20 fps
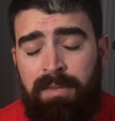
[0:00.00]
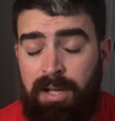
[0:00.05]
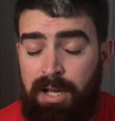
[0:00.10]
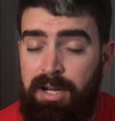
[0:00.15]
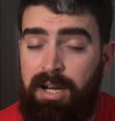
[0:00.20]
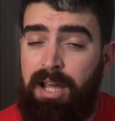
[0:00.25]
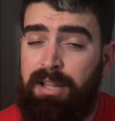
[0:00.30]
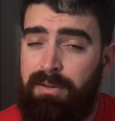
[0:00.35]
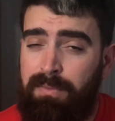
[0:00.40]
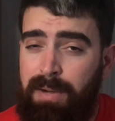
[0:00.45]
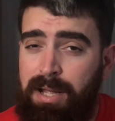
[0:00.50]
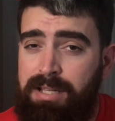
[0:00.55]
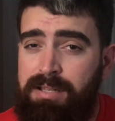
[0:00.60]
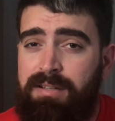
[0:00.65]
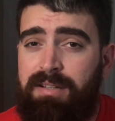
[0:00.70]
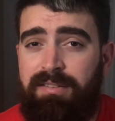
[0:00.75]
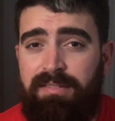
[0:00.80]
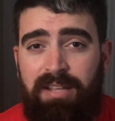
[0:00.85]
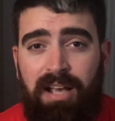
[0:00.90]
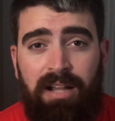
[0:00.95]
Another way you
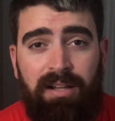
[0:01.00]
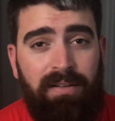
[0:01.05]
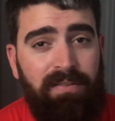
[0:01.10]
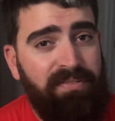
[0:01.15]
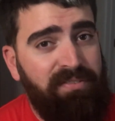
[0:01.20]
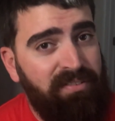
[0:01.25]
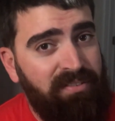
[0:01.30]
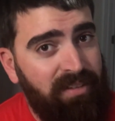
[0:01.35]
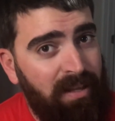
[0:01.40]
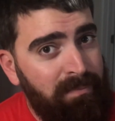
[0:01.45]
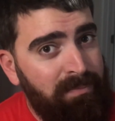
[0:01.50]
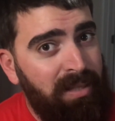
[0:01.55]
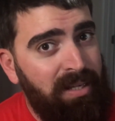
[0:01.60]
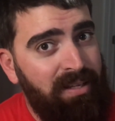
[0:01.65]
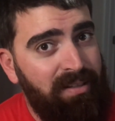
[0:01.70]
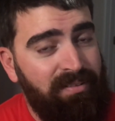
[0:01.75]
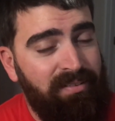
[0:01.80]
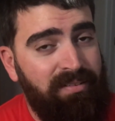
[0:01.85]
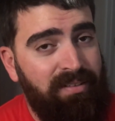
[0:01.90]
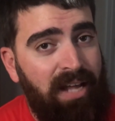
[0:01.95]
can tell if something
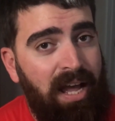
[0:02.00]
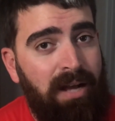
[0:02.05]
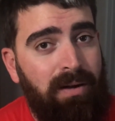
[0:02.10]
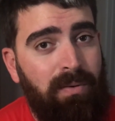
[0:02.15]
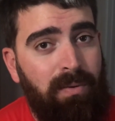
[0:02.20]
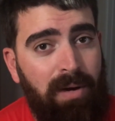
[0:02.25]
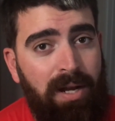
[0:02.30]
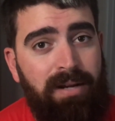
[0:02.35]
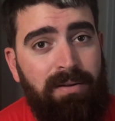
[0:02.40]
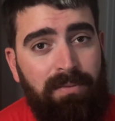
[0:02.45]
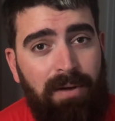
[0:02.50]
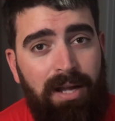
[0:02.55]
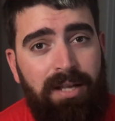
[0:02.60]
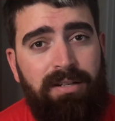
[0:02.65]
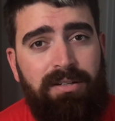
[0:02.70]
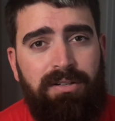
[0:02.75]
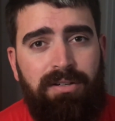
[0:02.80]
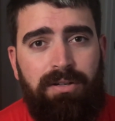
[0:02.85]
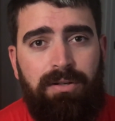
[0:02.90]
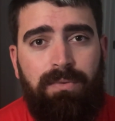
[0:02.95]
is not quite right
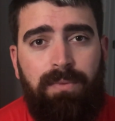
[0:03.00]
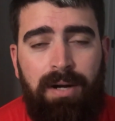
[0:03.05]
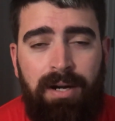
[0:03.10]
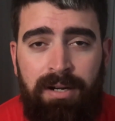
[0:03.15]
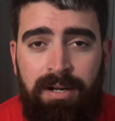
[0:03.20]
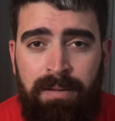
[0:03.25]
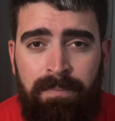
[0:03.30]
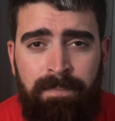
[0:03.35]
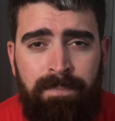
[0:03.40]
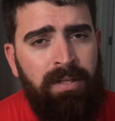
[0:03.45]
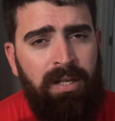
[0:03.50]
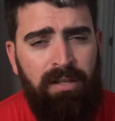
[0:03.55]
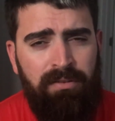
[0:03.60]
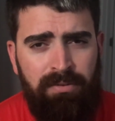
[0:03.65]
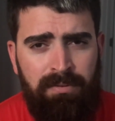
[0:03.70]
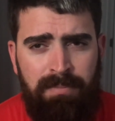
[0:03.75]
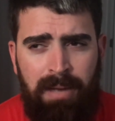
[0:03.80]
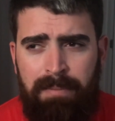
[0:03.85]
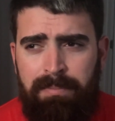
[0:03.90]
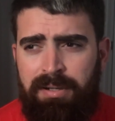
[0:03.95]
in your aquarium is
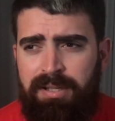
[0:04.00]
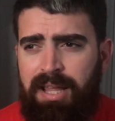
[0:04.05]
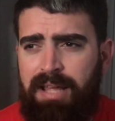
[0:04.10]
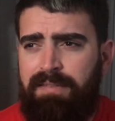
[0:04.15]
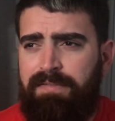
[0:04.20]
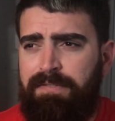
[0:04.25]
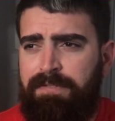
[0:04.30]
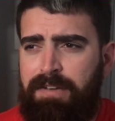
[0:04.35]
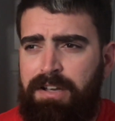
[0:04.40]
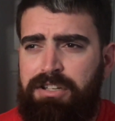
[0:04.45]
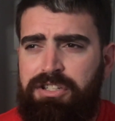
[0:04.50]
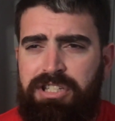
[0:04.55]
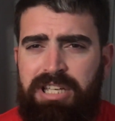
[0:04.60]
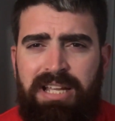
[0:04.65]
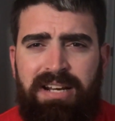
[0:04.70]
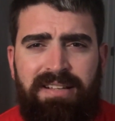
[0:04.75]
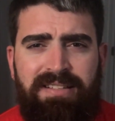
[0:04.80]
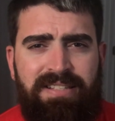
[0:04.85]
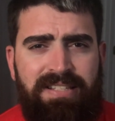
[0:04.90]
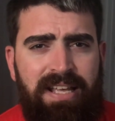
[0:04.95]
remember that fish,
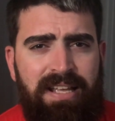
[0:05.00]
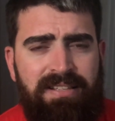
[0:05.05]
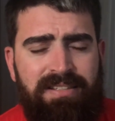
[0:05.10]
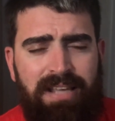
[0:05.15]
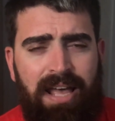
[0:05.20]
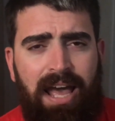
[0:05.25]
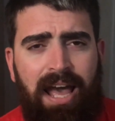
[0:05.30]
in a sense,